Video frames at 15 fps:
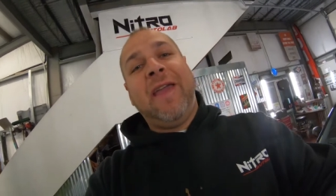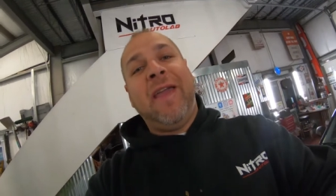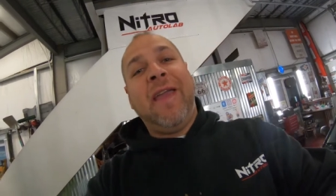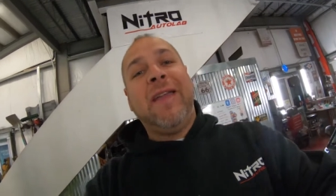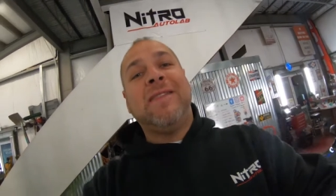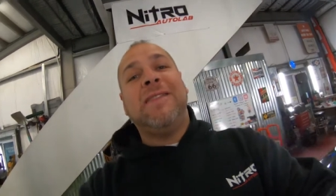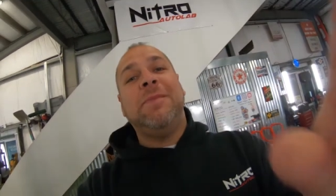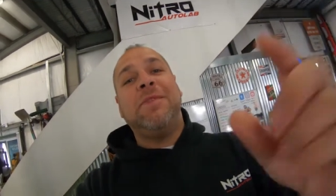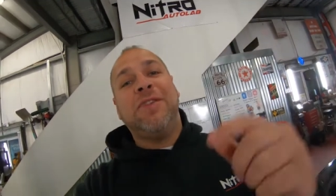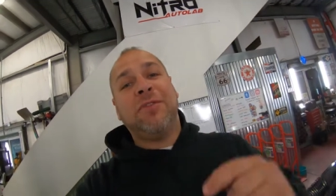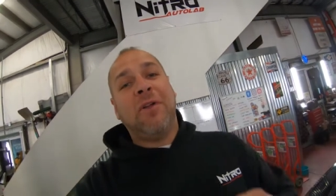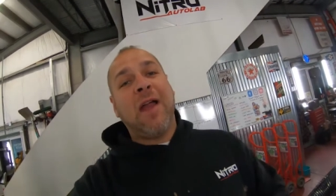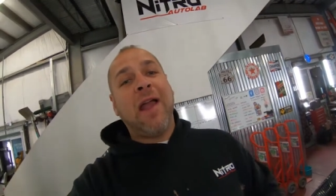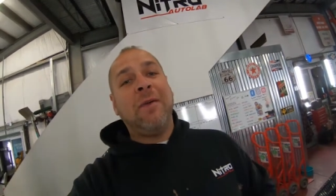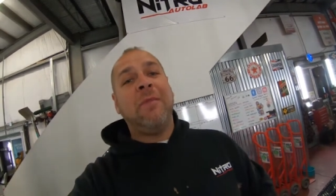and
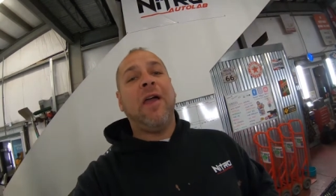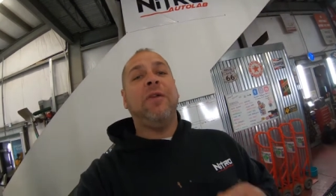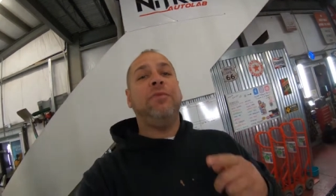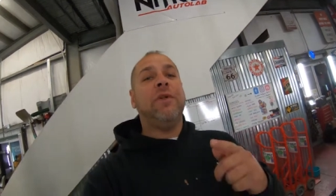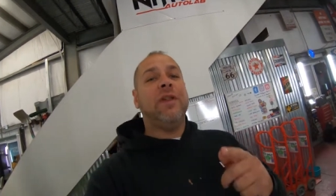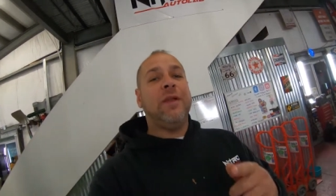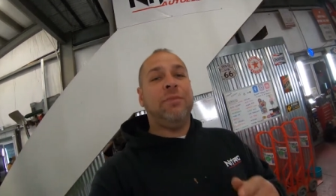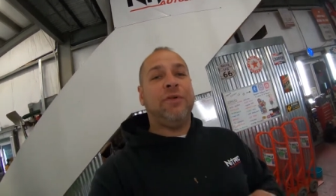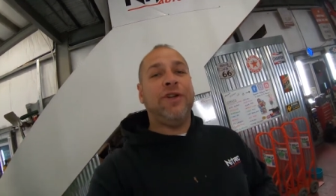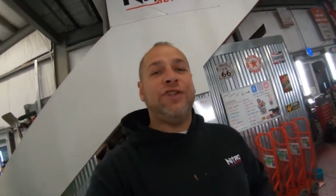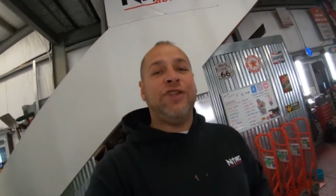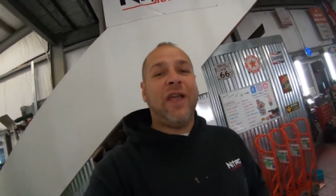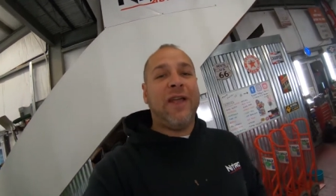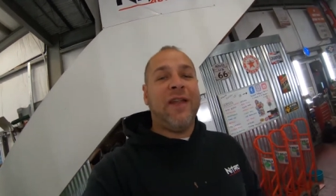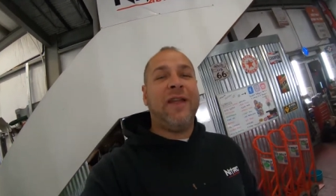subscribe, I'd really
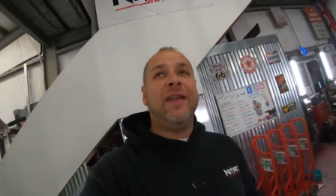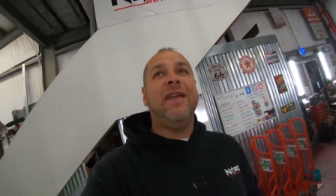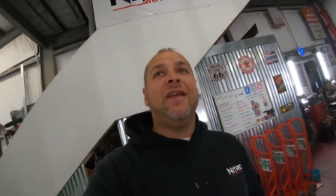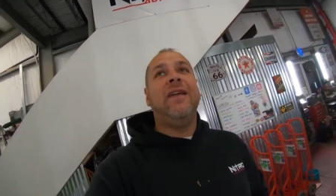appreciate it.